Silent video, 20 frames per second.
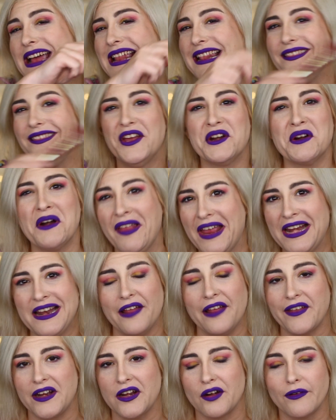Literally
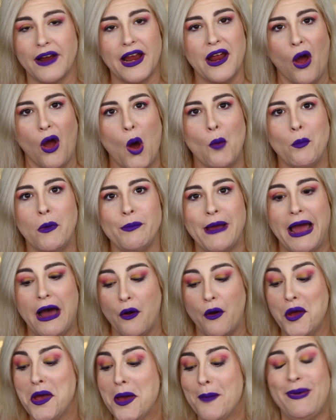nothing to write home
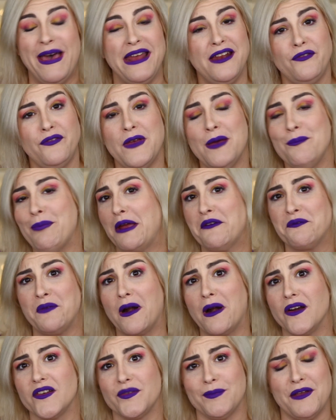about. Benefit by
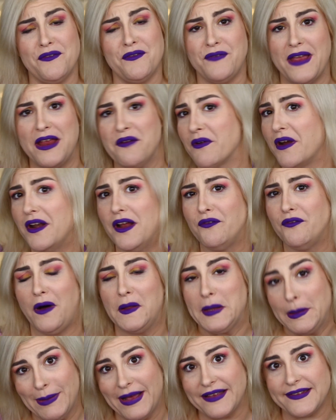far is my favorite of
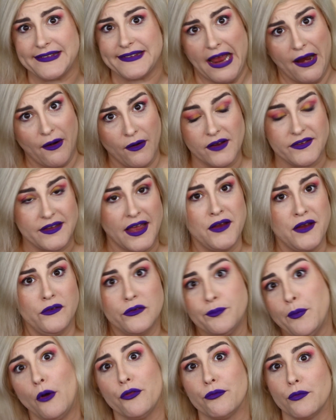all the mascaras. I use
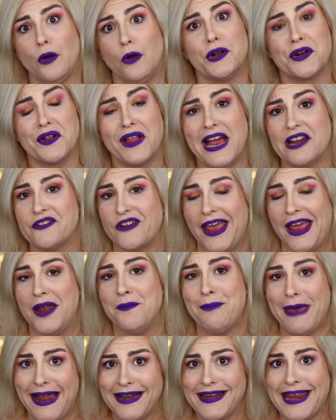both Roller Lash and
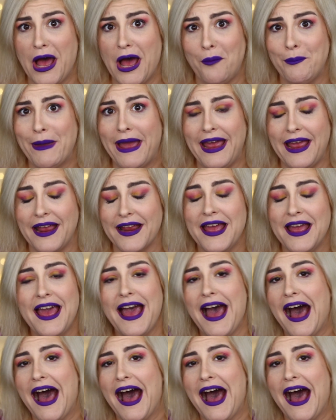Bad Gal Bang.